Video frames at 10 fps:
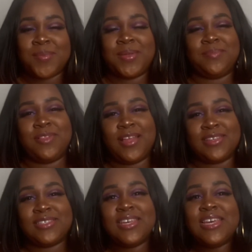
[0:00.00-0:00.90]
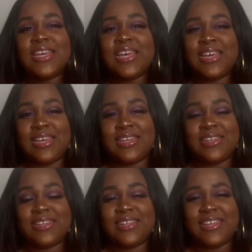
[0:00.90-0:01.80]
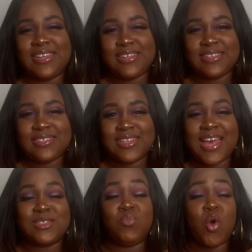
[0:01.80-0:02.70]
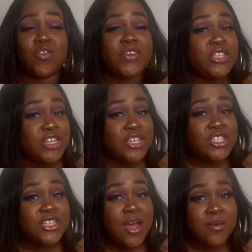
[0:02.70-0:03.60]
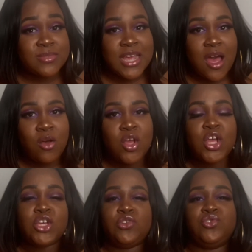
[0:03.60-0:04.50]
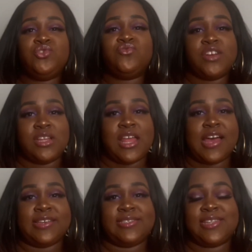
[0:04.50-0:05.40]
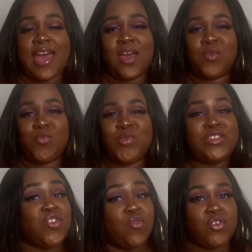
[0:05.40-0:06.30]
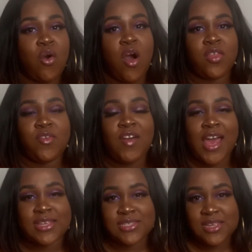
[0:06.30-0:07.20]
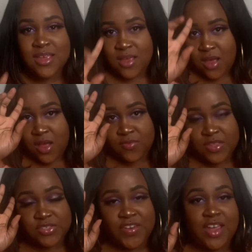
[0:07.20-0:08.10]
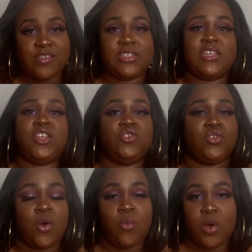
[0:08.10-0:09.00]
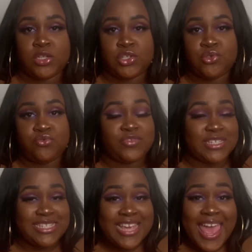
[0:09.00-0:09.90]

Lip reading: And plus, it is, as more research comes out, you do realize that we don't know all the facts of this virus, and you don't want to risk